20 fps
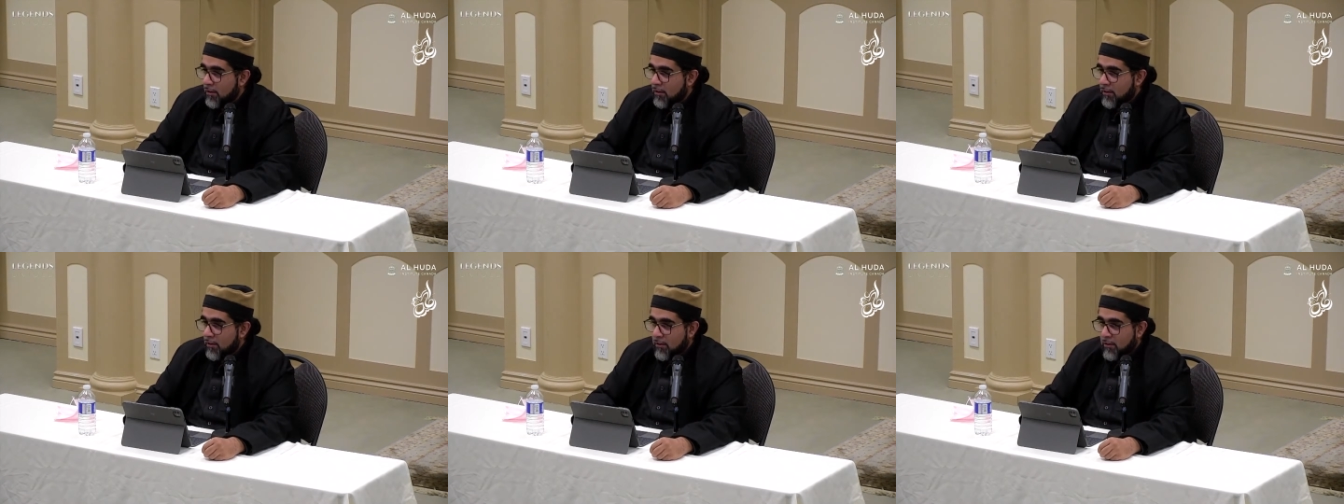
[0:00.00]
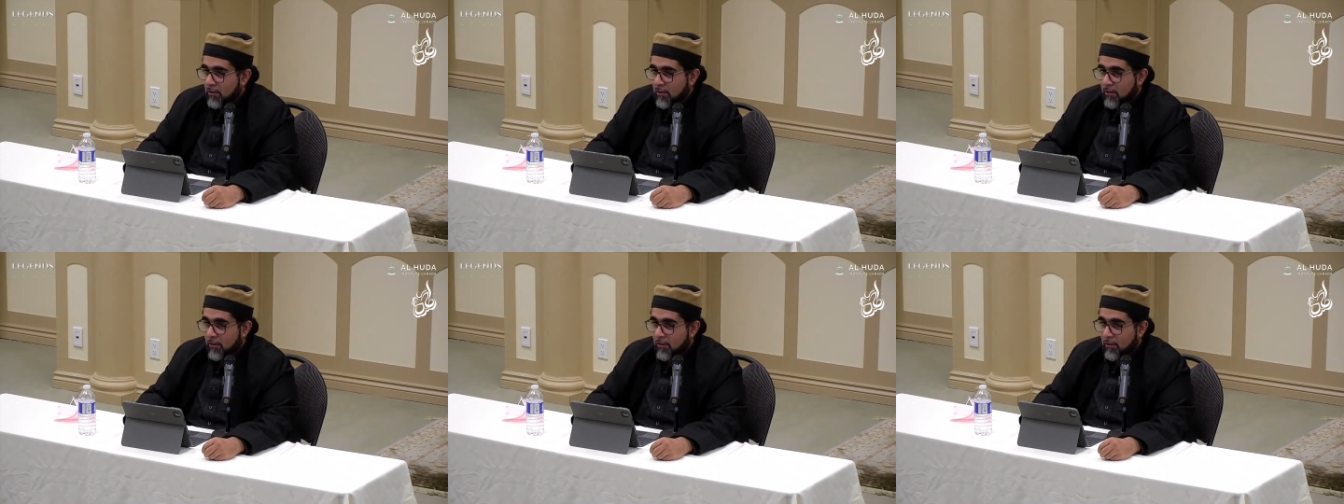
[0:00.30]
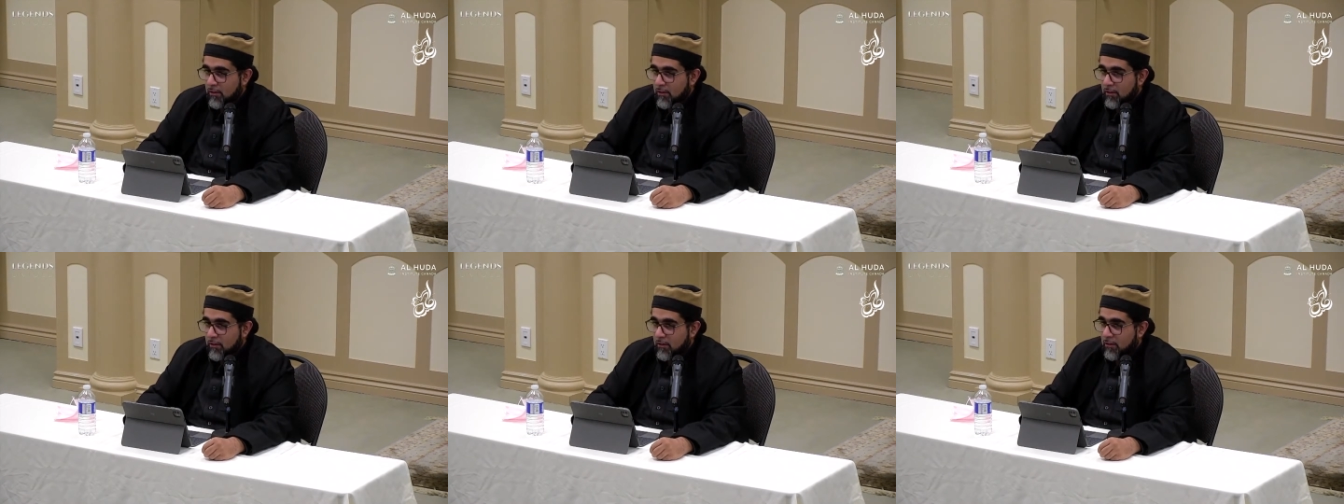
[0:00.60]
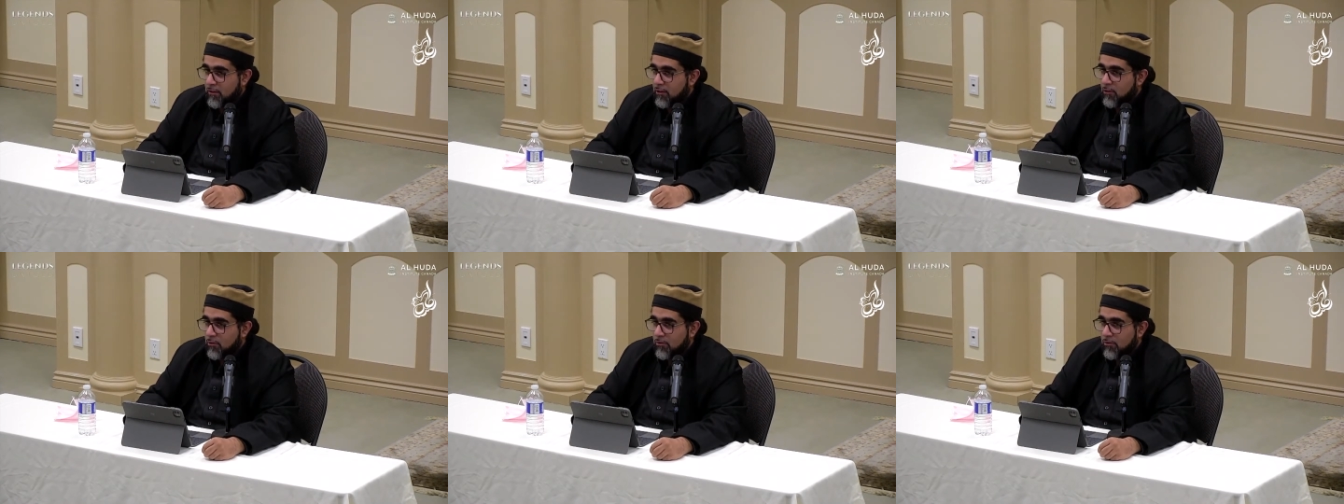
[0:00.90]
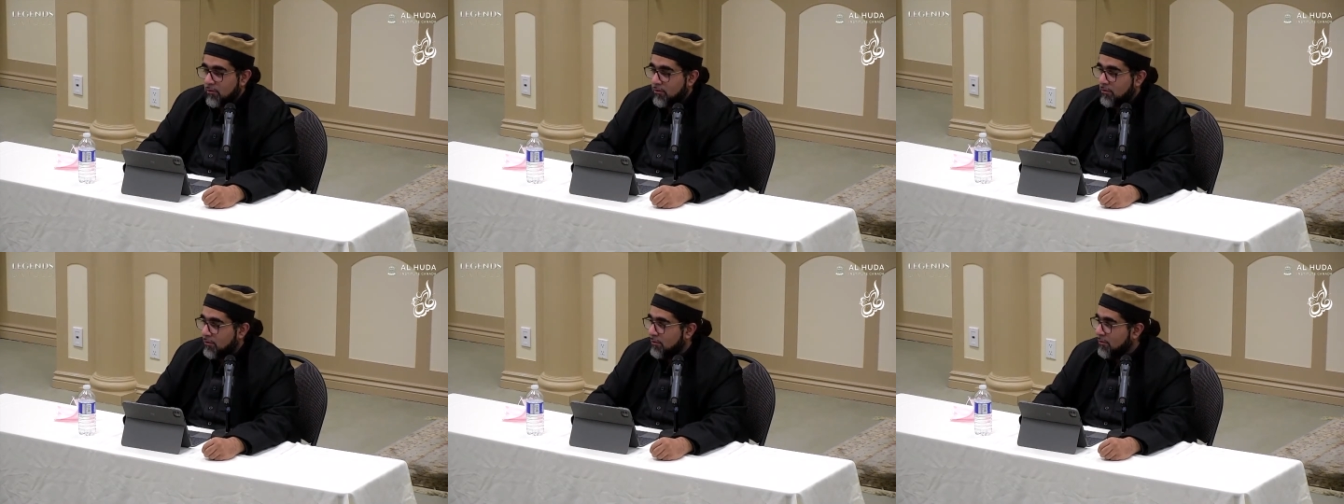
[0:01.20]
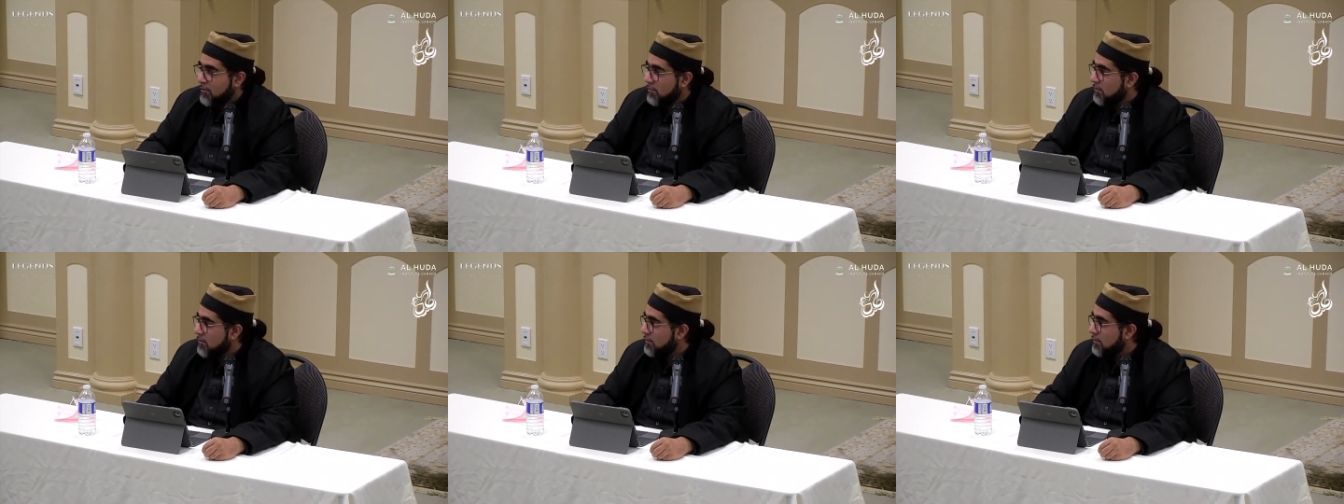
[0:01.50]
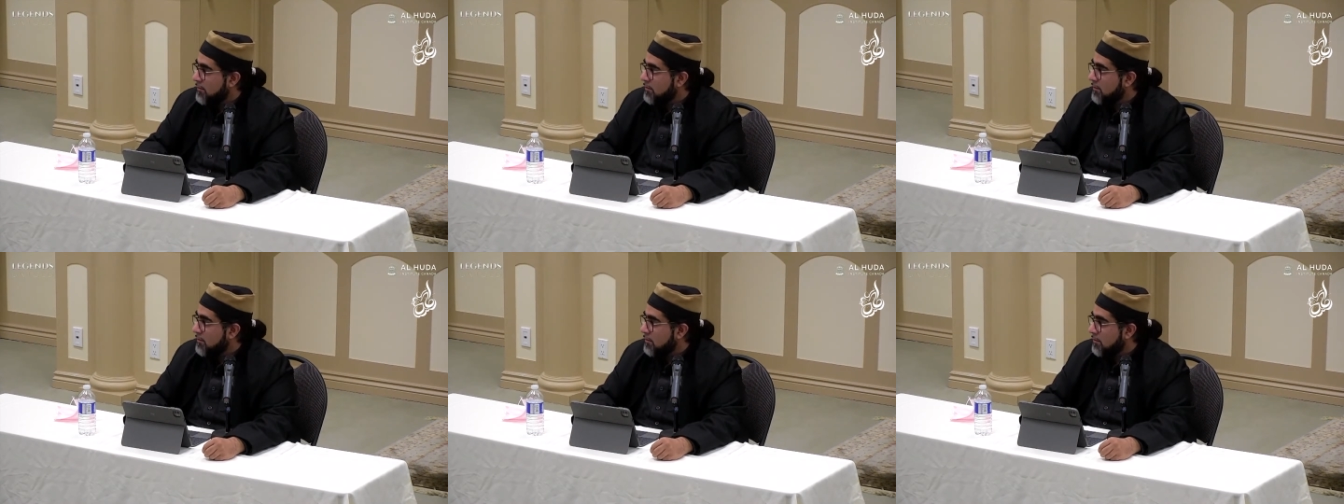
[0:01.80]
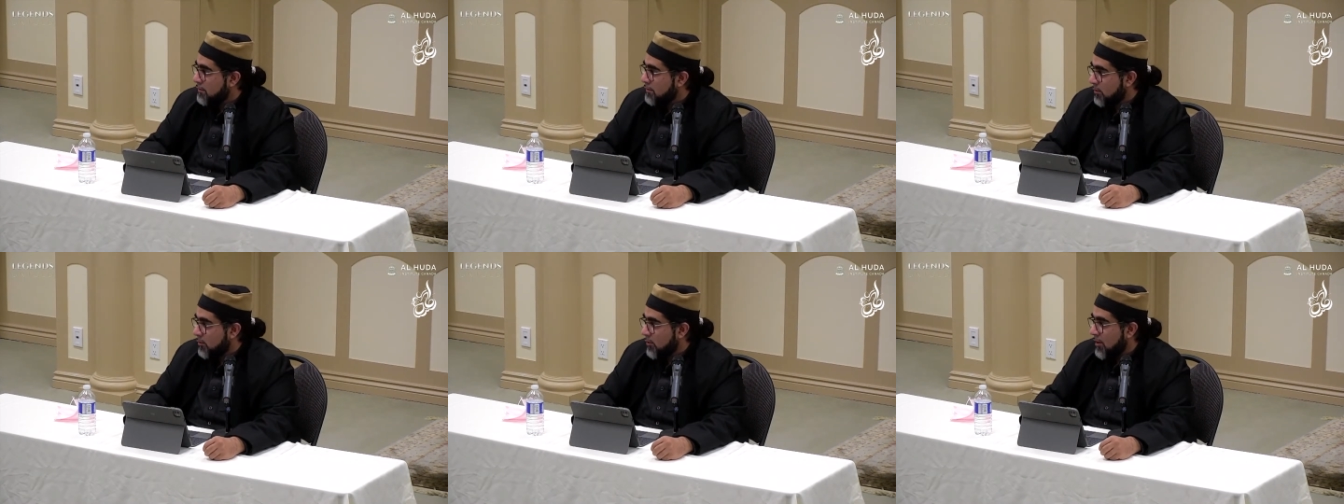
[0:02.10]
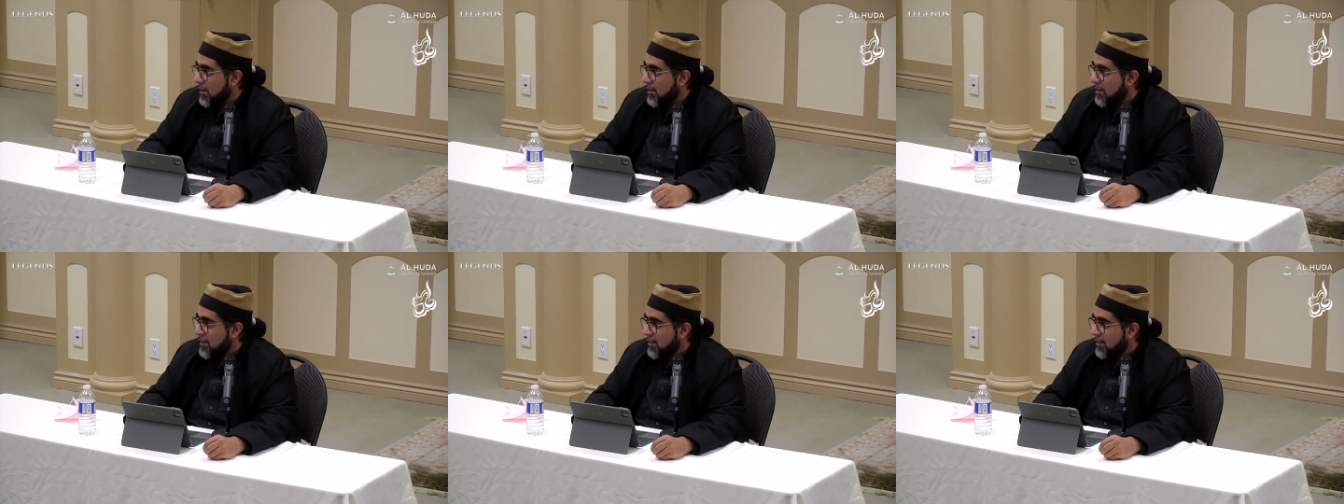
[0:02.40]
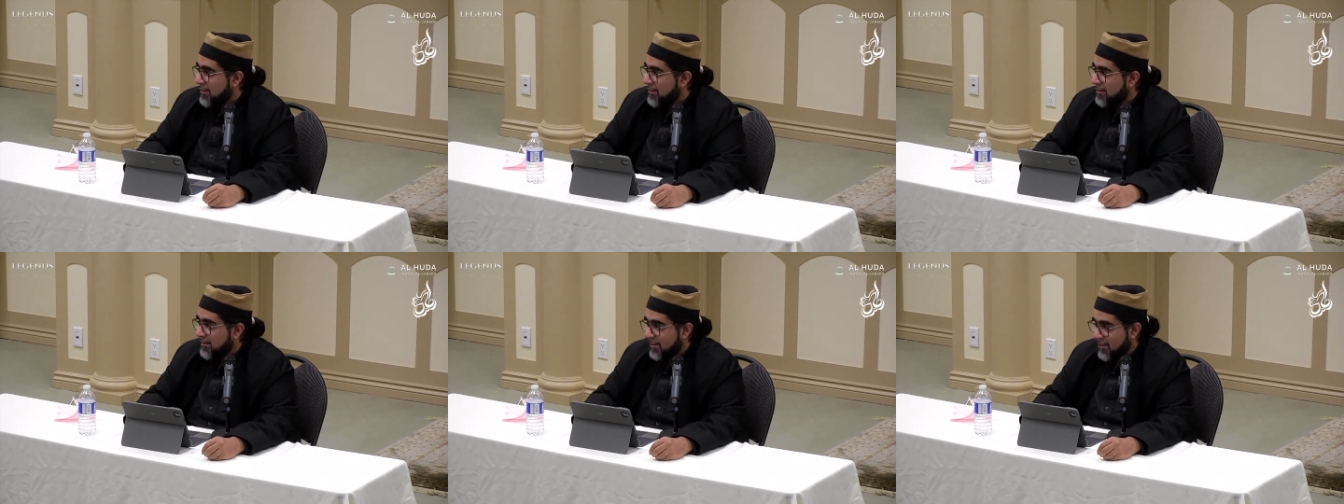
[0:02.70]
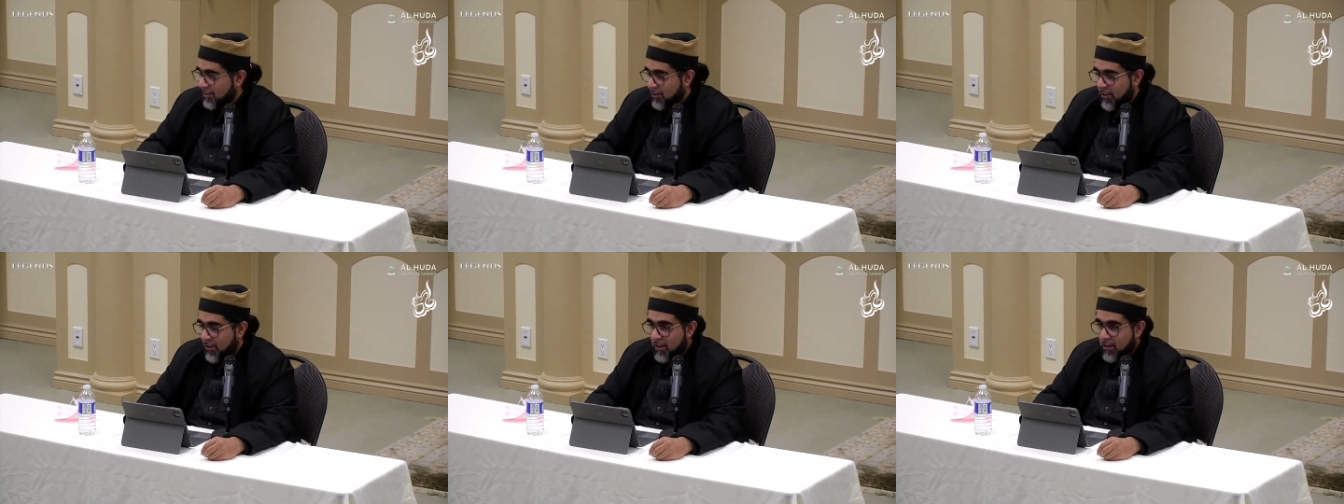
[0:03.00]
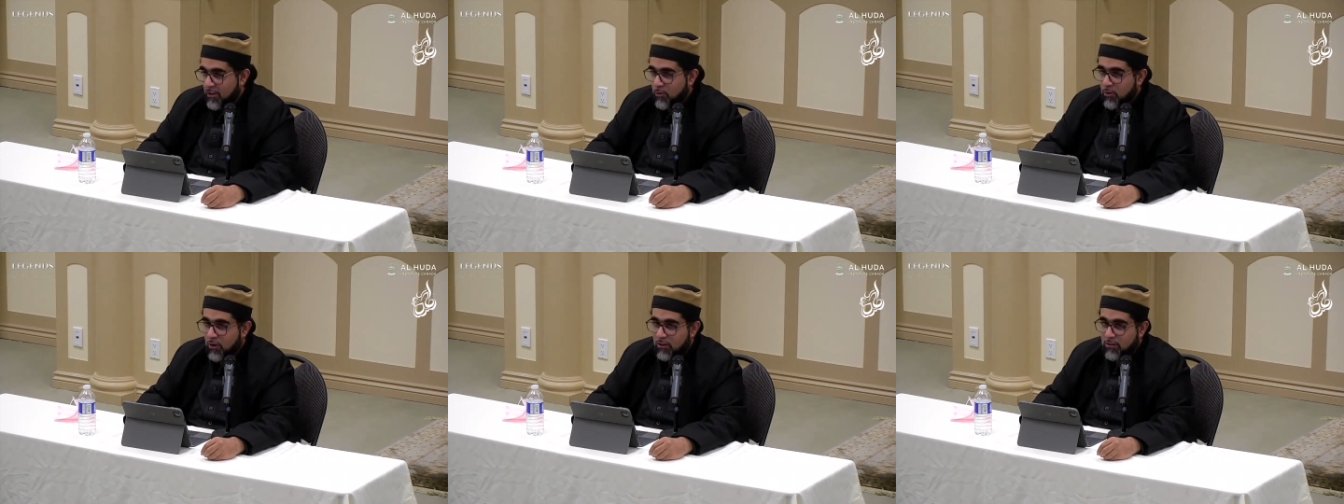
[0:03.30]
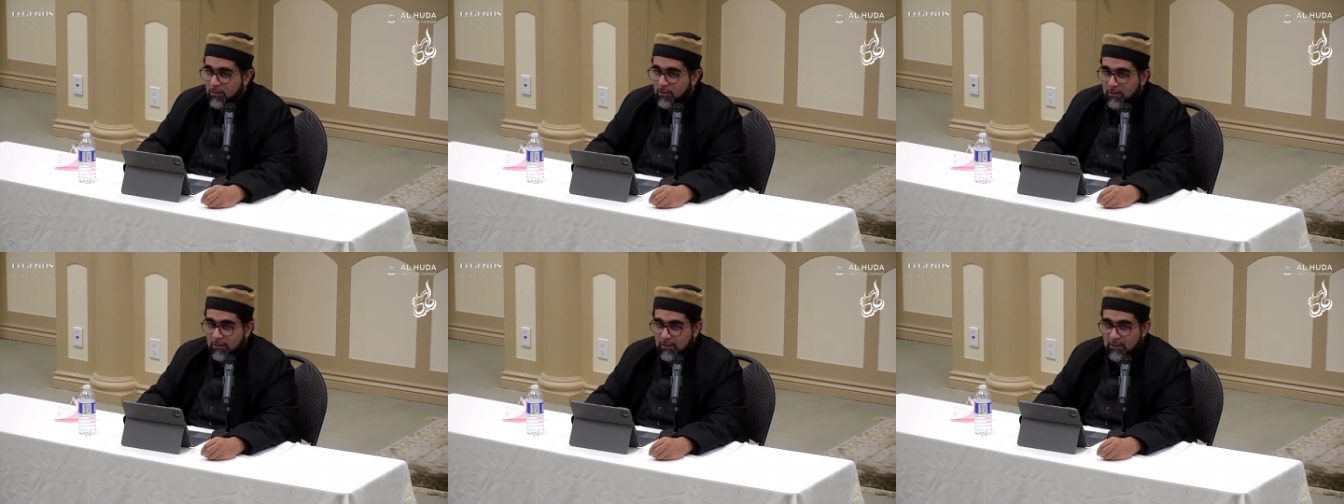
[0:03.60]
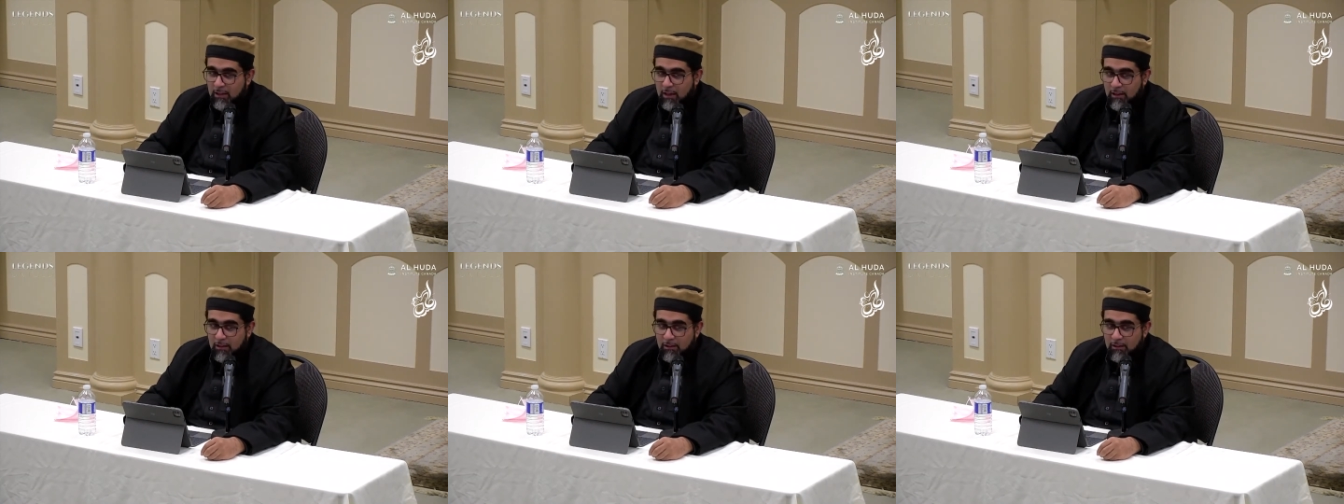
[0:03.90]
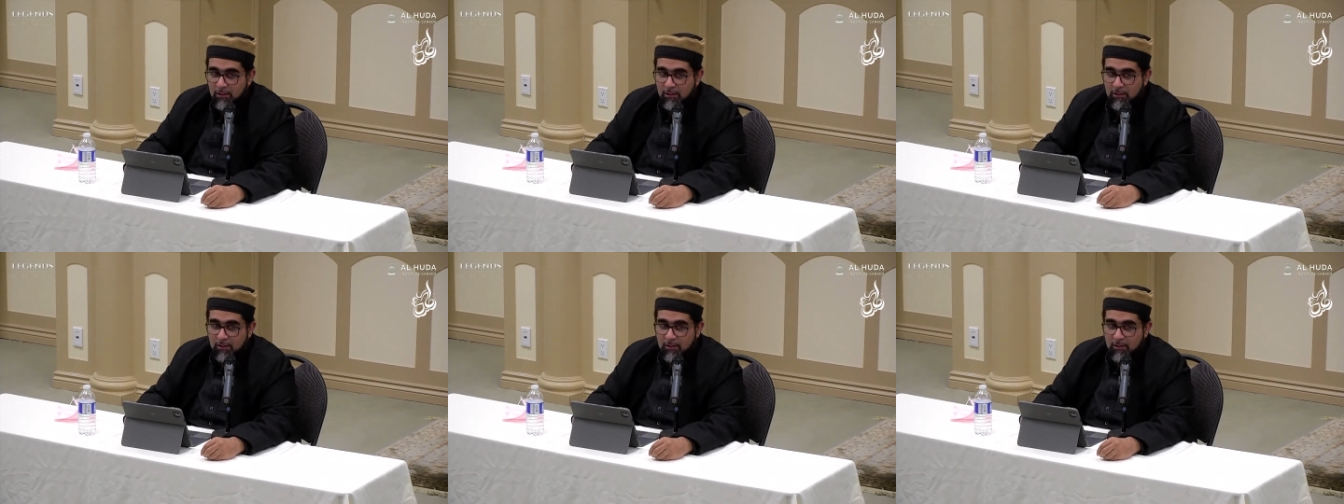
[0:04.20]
Yeah. No? Yeah. You are? That's great. Who else is excited?